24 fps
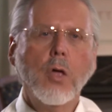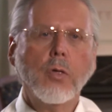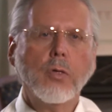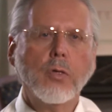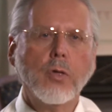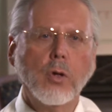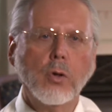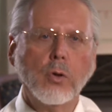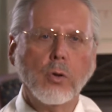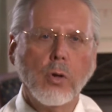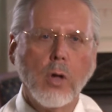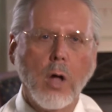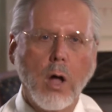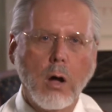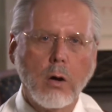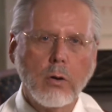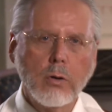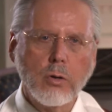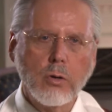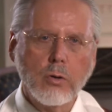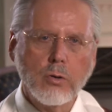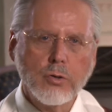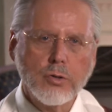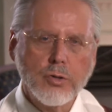the
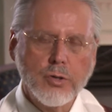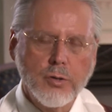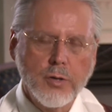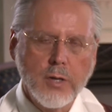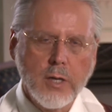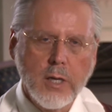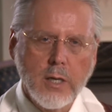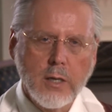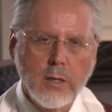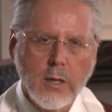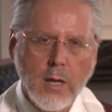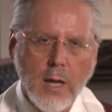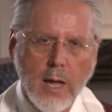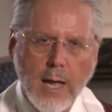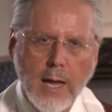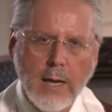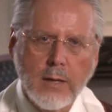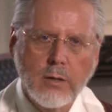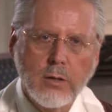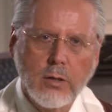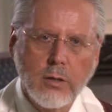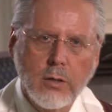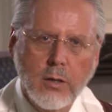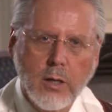lawyers then
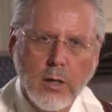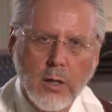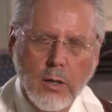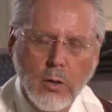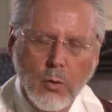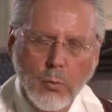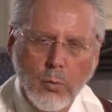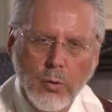got to deal